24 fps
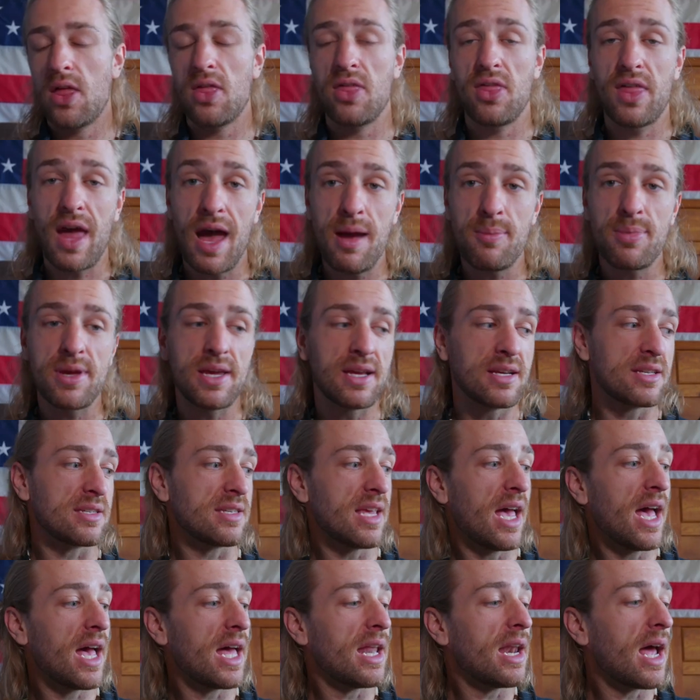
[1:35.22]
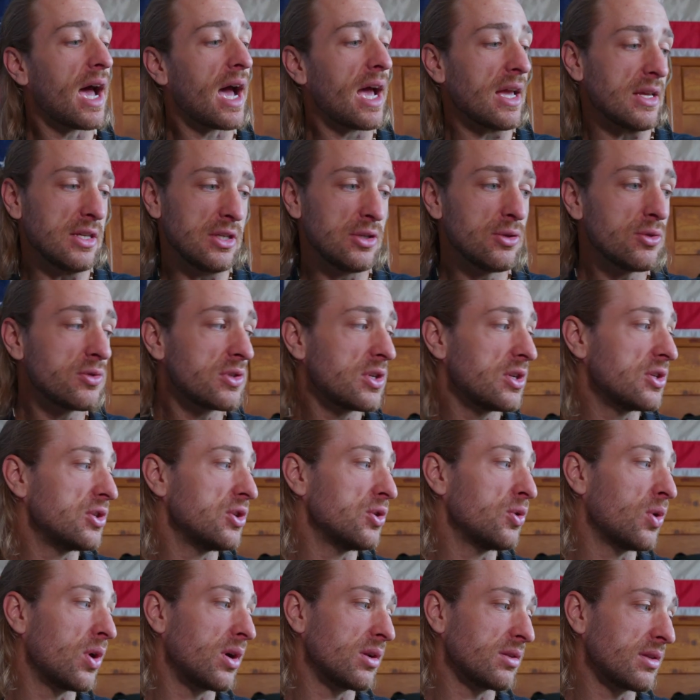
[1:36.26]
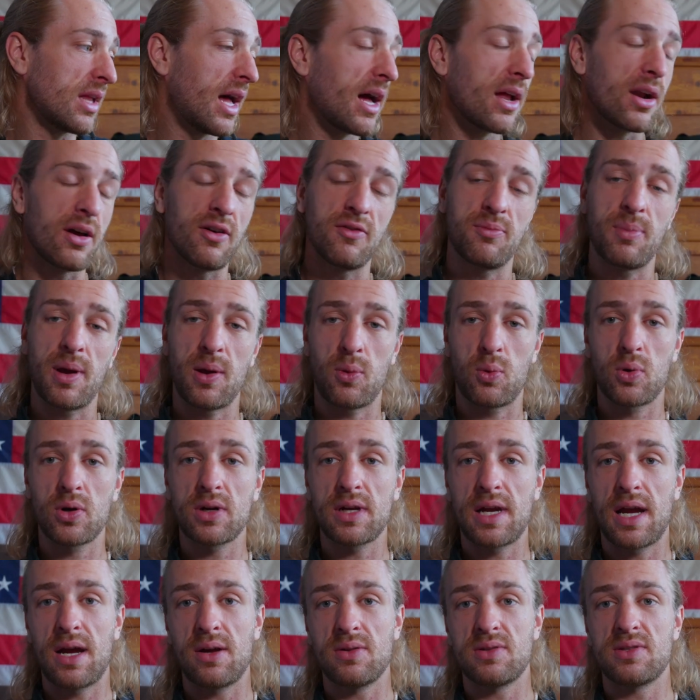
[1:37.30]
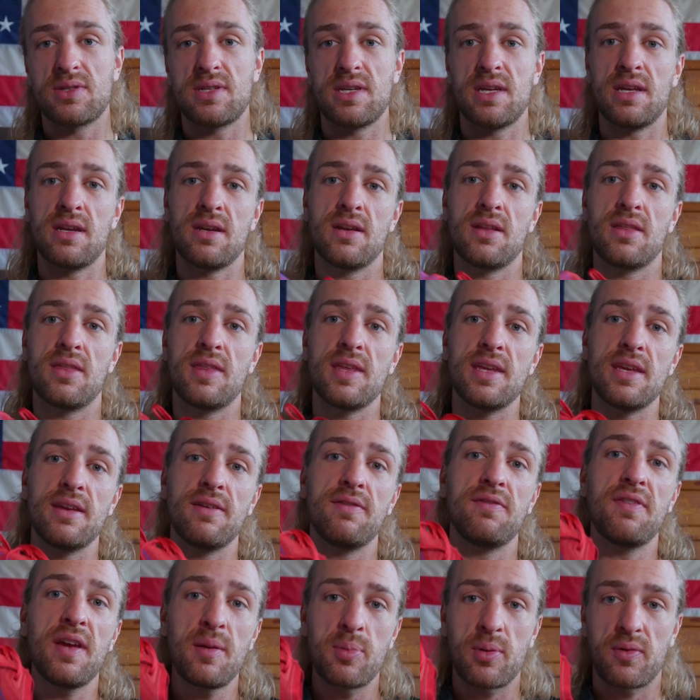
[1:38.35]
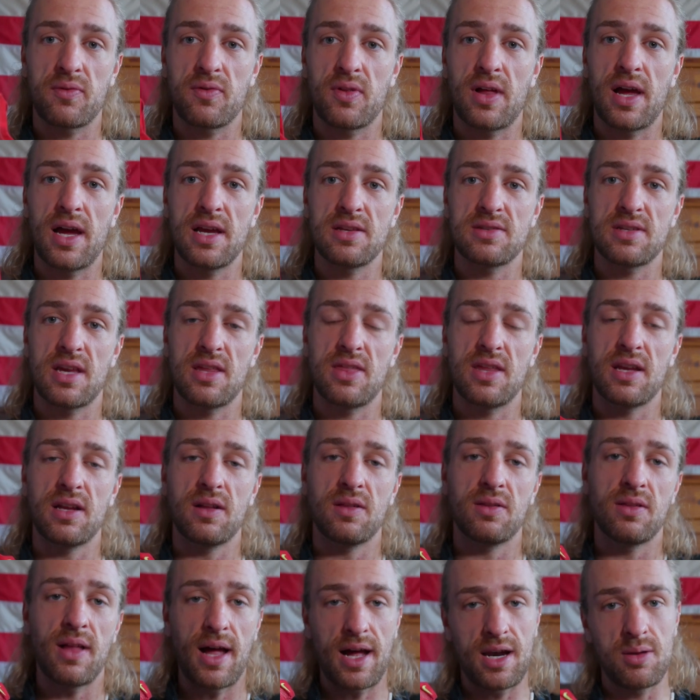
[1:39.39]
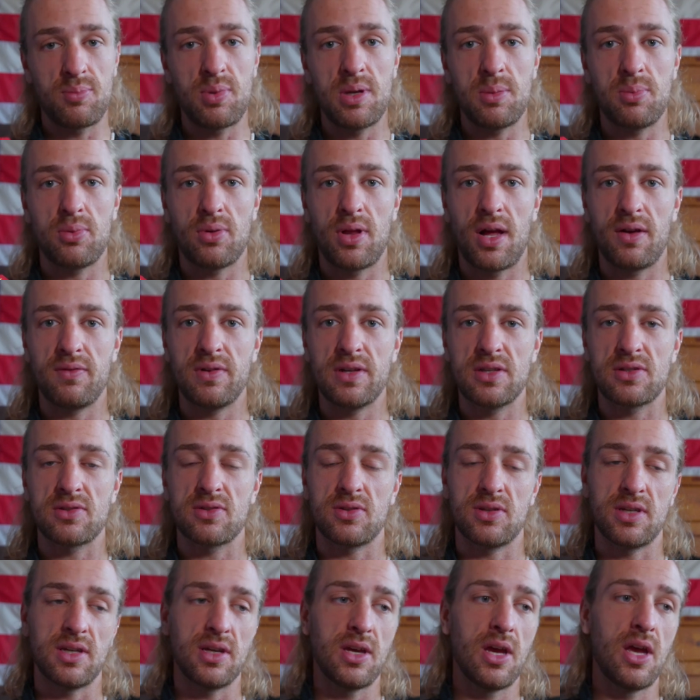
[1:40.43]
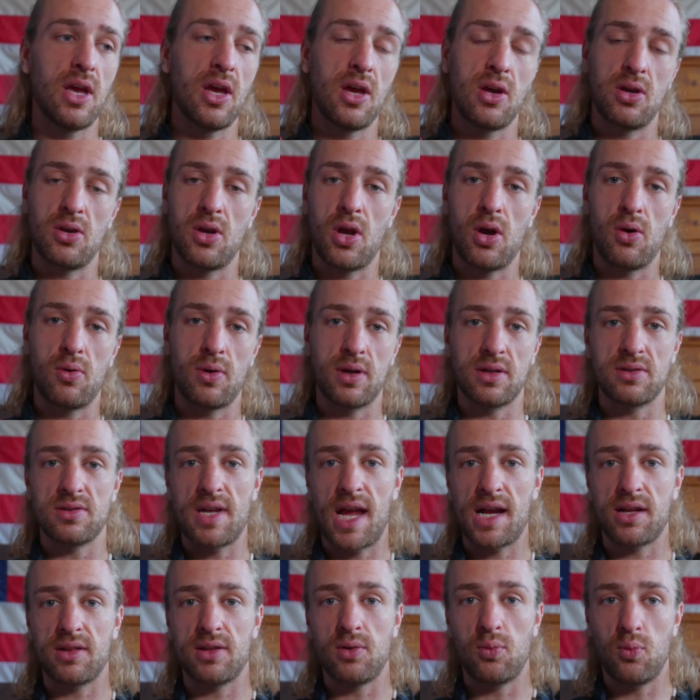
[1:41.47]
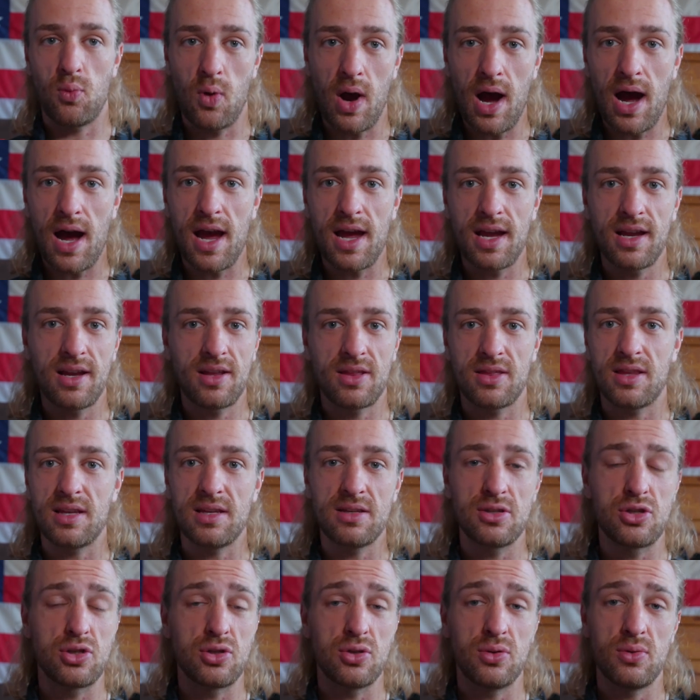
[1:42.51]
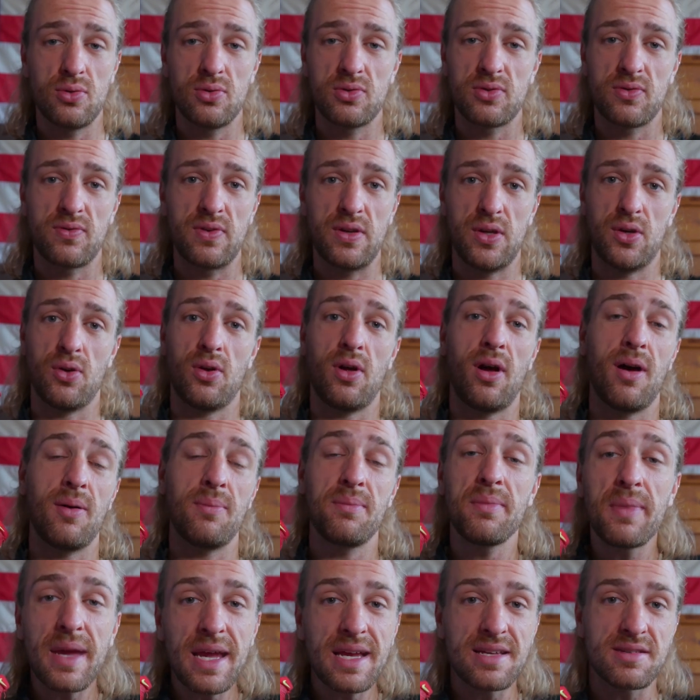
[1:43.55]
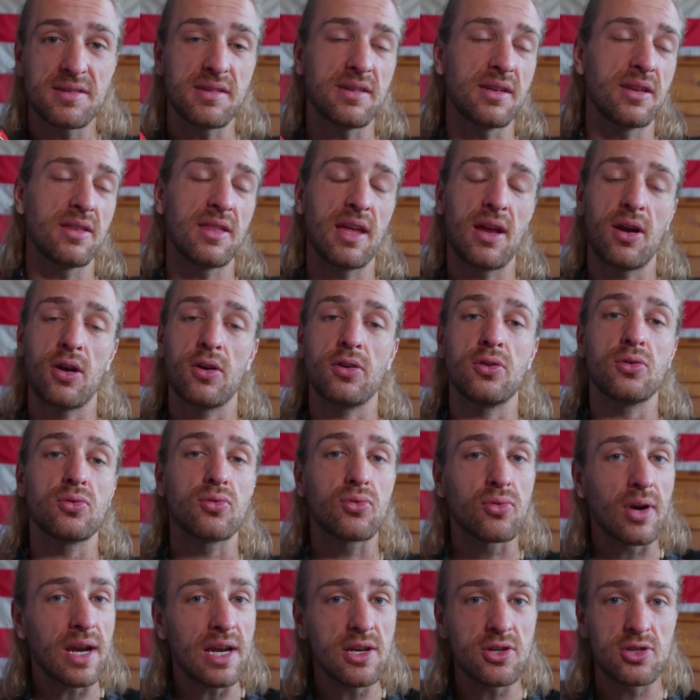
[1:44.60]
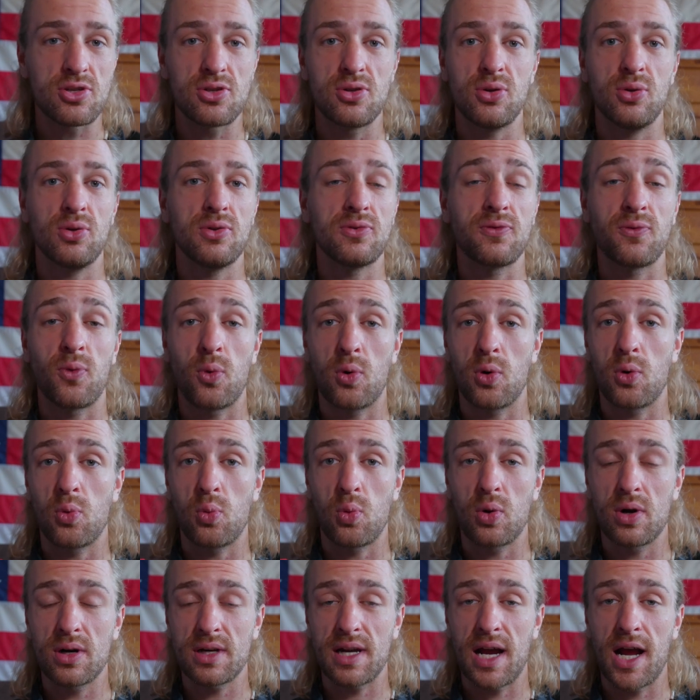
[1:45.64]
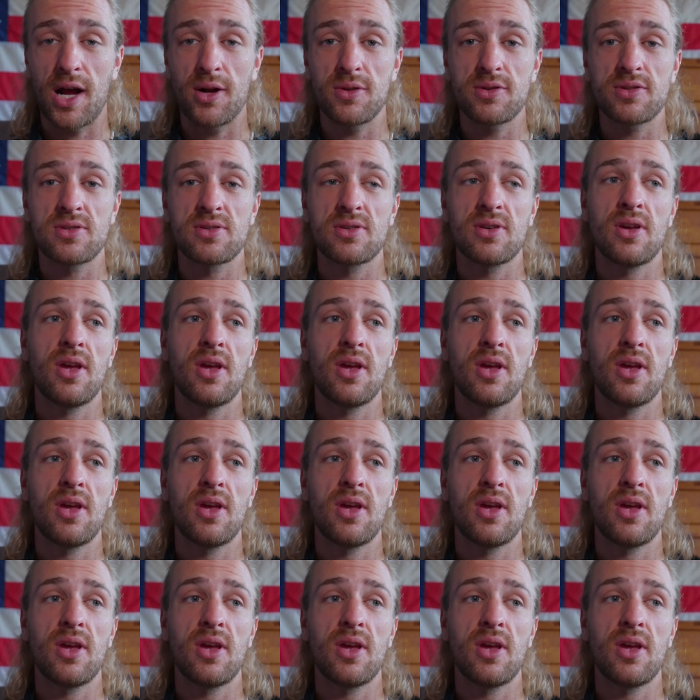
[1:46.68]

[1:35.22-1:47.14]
That being said, I used to do a lot of my workouts in the Vaporflies. I think a lot of people obviously know exactly why these shoes feel amazing. They are great shoes for workouts.